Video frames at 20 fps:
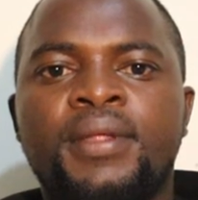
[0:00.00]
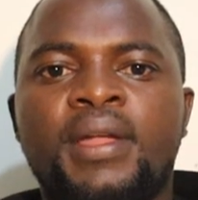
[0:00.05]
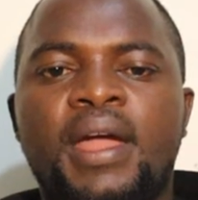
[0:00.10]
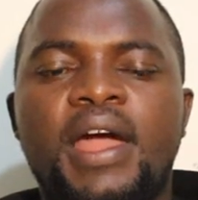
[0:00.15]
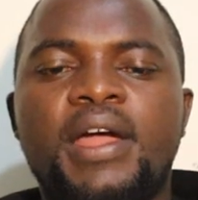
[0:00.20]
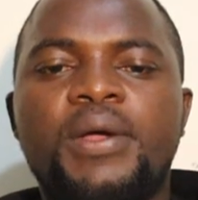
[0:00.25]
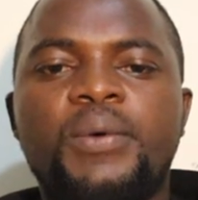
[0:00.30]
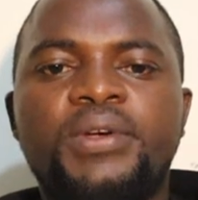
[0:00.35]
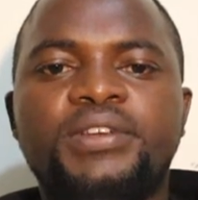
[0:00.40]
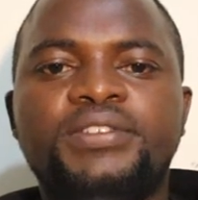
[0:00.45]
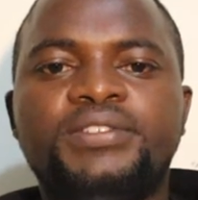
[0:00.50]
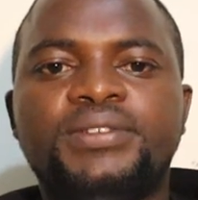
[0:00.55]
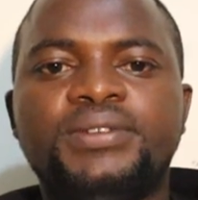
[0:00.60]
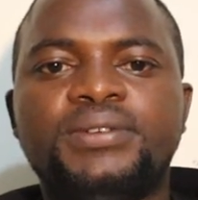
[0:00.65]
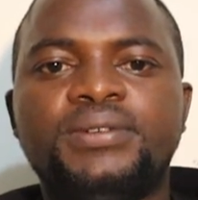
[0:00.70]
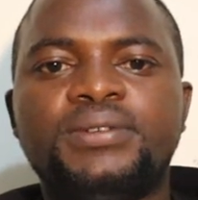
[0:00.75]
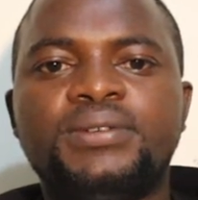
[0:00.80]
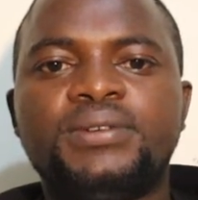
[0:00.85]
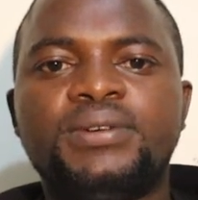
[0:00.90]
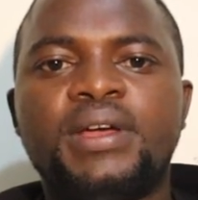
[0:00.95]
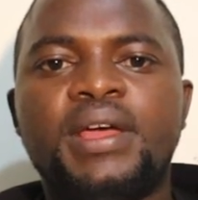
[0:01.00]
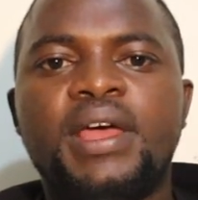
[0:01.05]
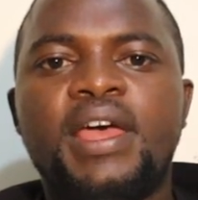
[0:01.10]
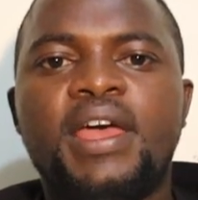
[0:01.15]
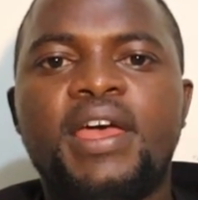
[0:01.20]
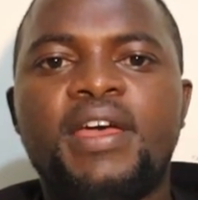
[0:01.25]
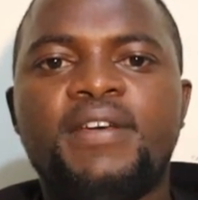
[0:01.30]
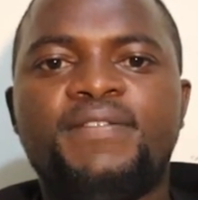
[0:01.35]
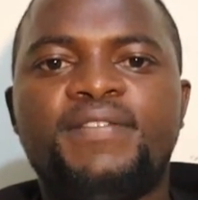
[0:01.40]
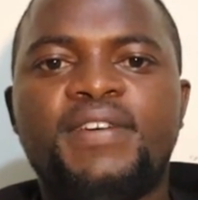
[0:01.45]
I wish
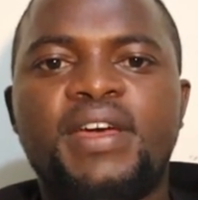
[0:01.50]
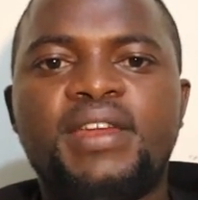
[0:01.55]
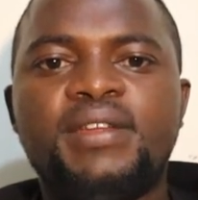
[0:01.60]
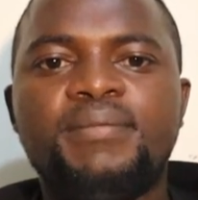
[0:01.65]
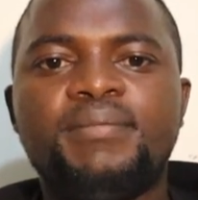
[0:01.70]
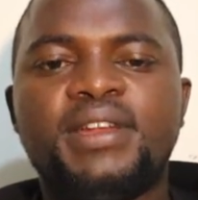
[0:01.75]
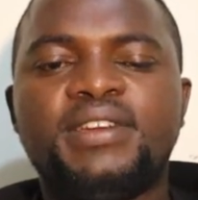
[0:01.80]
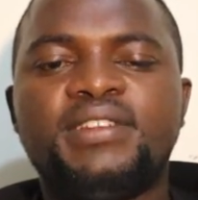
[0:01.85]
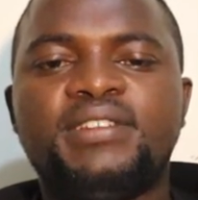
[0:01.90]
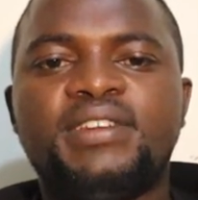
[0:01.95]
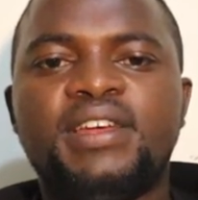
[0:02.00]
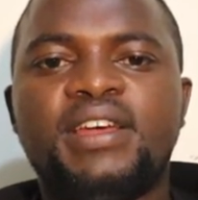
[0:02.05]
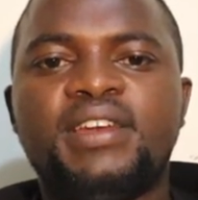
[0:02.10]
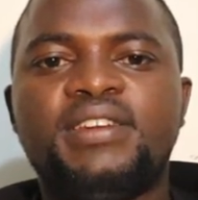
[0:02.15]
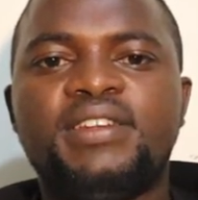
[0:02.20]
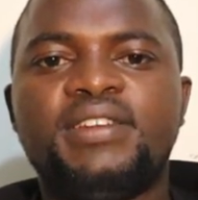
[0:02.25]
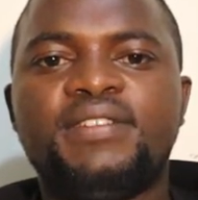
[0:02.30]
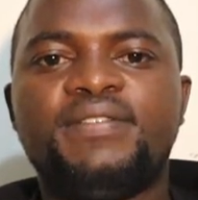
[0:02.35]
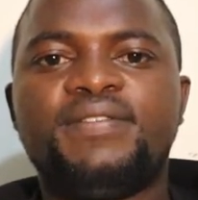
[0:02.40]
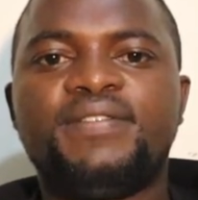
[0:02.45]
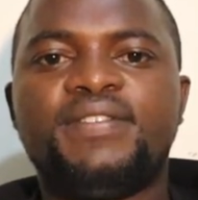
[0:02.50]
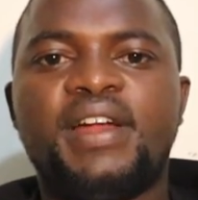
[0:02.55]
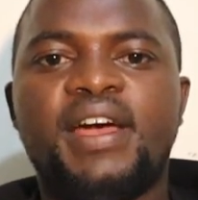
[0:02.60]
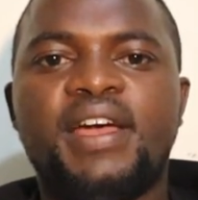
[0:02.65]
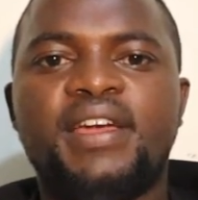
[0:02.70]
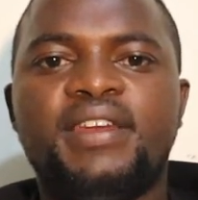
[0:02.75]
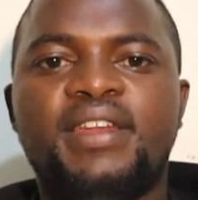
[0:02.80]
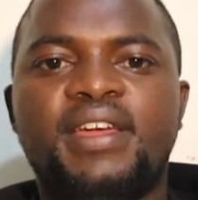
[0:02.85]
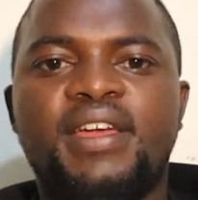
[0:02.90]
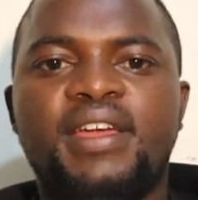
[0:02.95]
you a very meditative
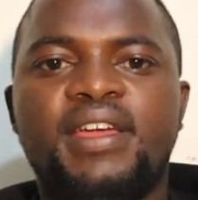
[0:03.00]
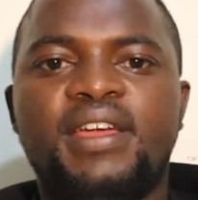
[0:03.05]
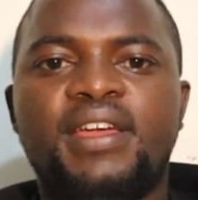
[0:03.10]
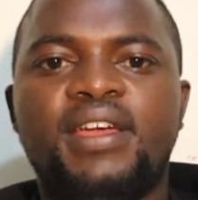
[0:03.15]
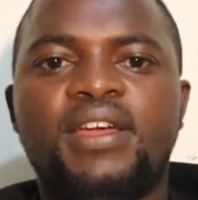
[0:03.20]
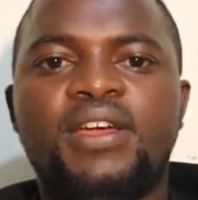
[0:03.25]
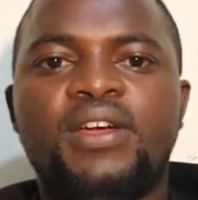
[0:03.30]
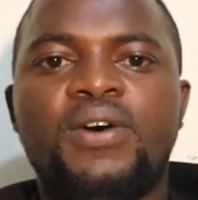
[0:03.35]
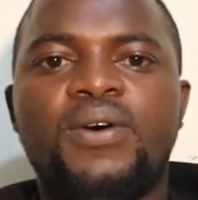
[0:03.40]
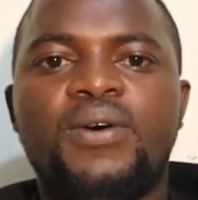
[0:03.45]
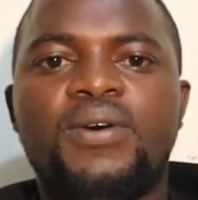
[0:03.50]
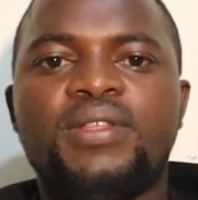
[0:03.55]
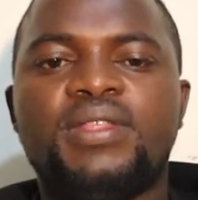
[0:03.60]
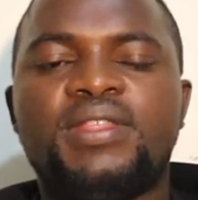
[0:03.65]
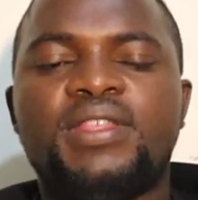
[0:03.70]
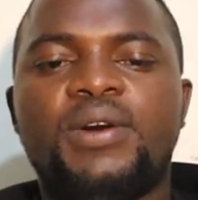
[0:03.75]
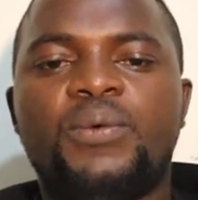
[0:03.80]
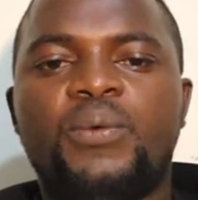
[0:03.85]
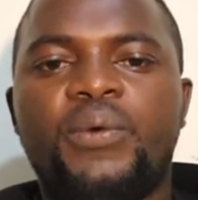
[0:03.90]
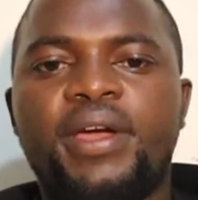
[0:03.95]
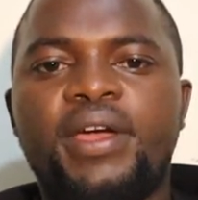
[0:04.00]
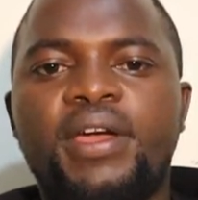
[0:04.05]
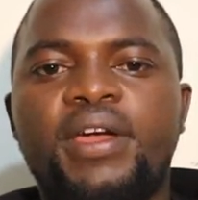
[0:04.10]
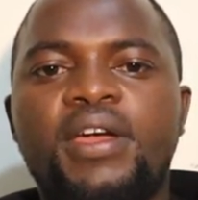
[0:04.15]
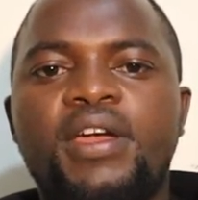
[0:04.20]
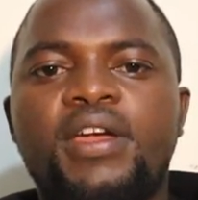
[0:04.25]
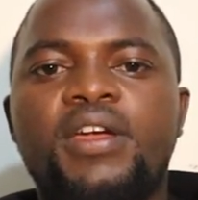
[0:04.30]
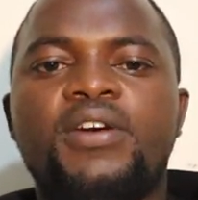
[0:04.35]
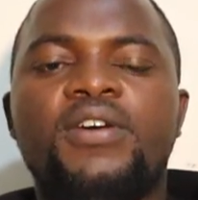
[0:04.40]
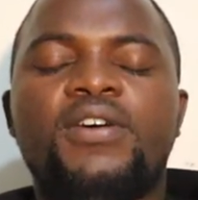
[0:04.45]
Friday on the
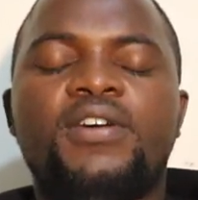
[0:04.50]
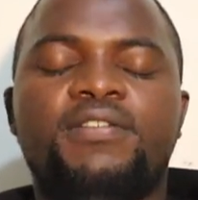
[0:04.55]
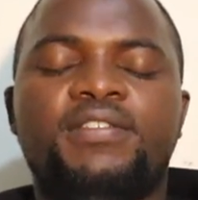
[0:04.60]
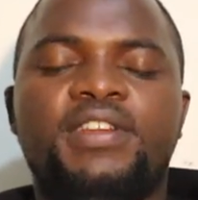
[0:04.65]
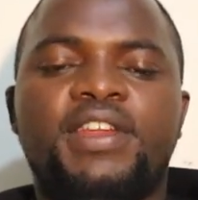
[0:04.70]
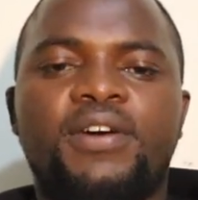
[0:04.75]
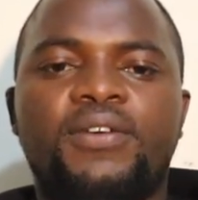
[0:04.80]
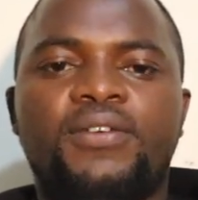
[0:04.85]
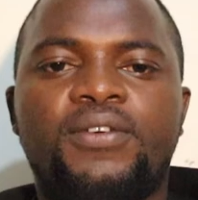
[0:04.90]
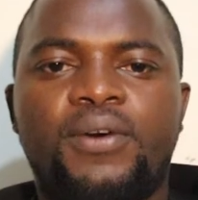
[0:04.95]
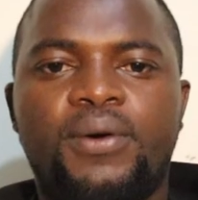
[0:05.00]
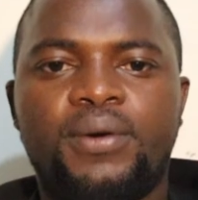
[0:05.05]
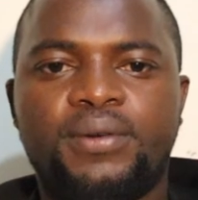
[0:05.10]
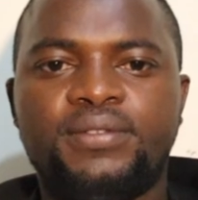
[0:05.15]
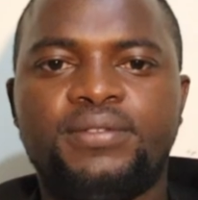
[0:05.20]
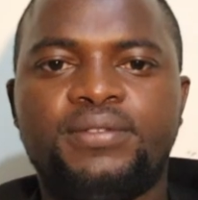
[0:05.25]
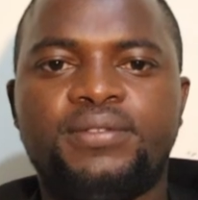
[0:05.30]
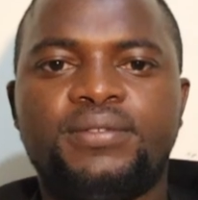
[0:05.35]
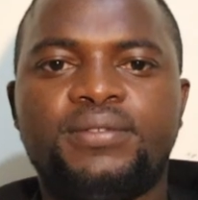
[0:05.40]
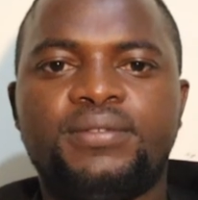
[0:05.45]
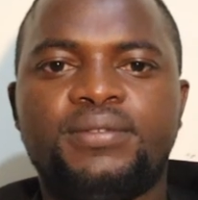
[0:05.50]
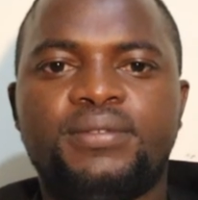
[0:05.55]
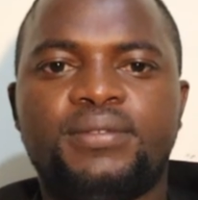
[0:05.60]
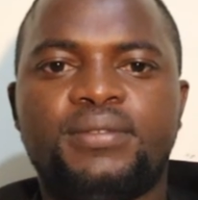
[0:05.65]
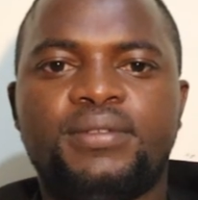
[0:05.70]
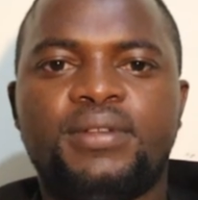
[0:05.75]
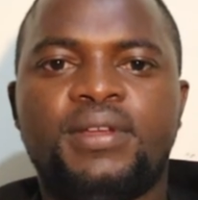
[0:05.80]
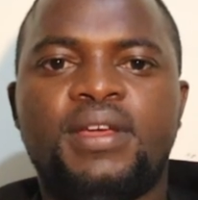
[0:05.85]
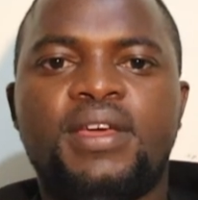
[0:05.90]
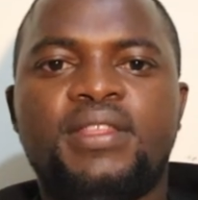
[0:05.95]
way of the cross.
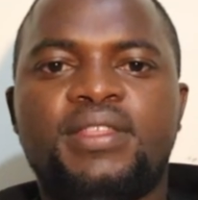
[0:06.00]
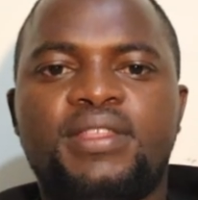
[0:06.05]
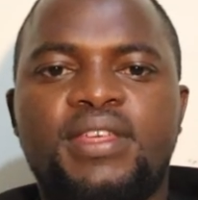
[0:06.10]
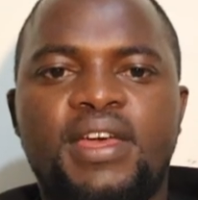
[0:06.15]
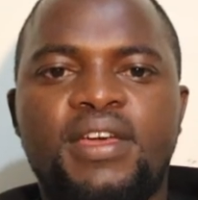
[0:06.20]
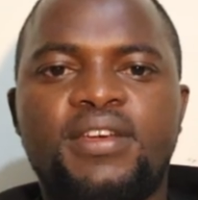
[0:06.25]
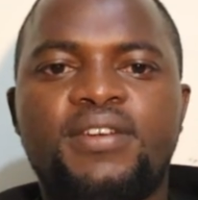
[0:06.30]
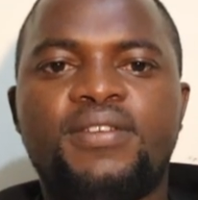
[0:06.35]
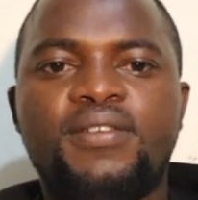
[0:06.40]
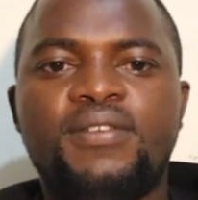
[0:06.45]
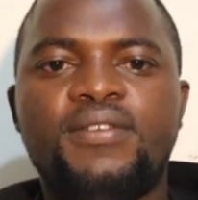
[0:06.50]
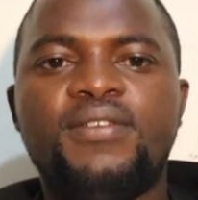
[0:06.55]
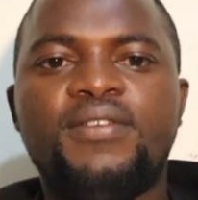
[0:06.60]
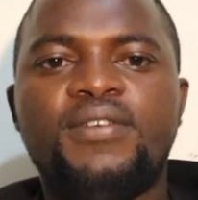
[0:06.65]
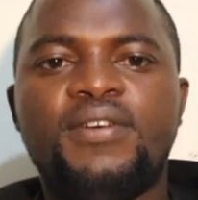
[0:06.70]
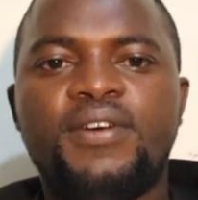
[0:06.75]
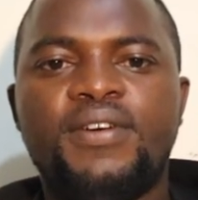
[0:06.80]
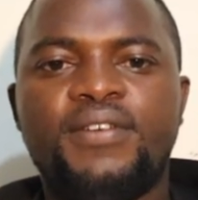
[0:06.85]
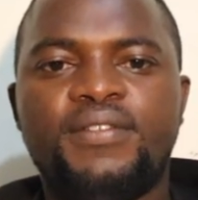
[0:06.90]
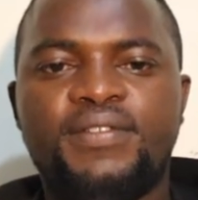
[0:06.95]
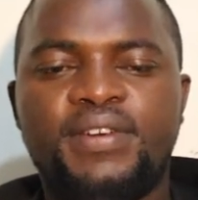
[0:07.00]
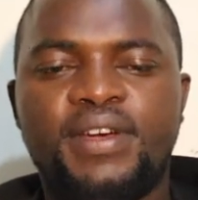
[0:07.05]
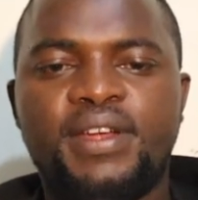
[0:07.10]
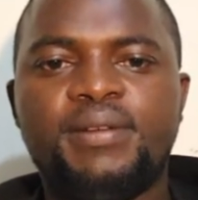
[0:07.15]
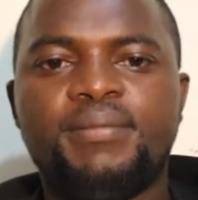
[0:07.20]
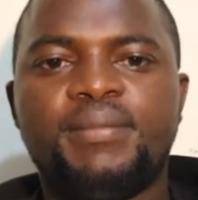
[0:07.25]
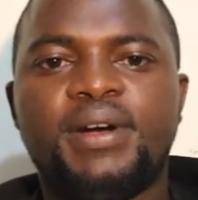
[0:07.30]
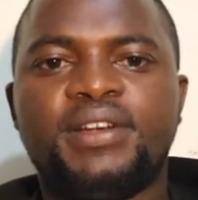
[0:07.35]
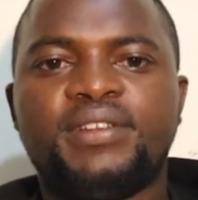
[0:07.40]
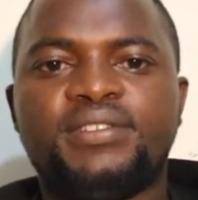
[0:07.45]
Thank you very
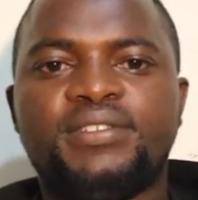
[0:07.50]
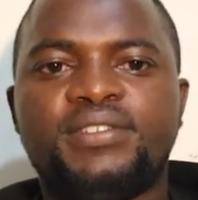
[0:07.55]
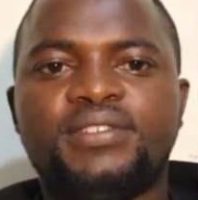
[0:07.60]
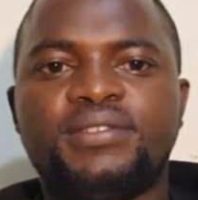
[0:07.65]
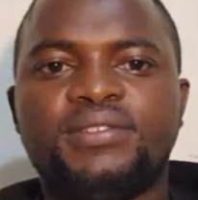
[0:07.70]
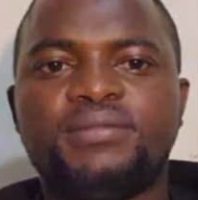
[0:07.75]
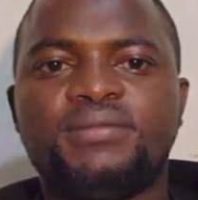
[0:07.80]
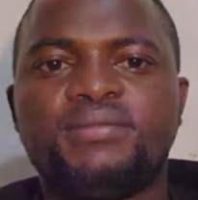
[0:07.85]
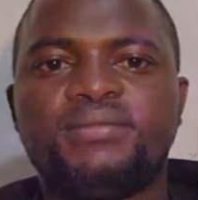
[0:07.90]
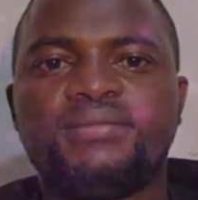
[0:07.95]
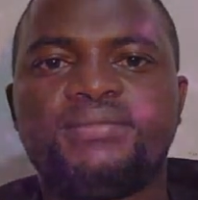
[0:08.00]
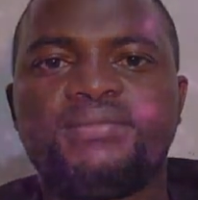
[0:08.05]
much.